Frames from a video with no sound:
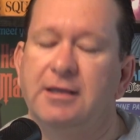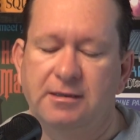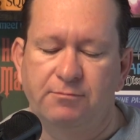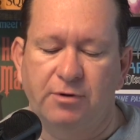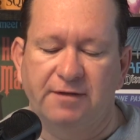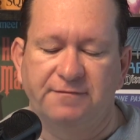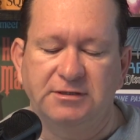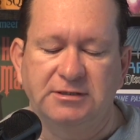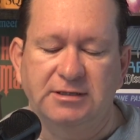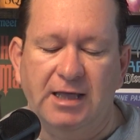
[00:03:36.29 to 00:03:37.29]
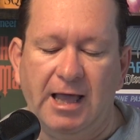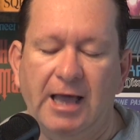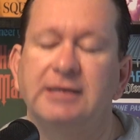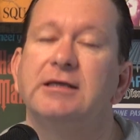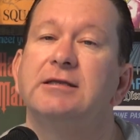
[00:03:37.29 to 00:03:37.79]
in breakfast
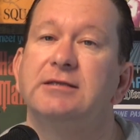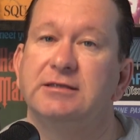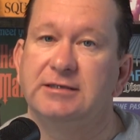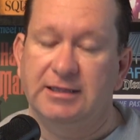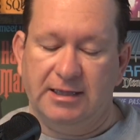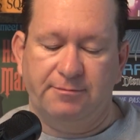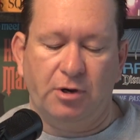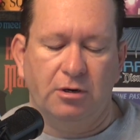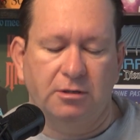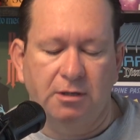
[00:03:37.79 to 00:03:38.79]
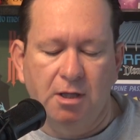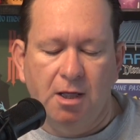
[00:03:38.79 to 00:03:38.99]
at Disneyland Park.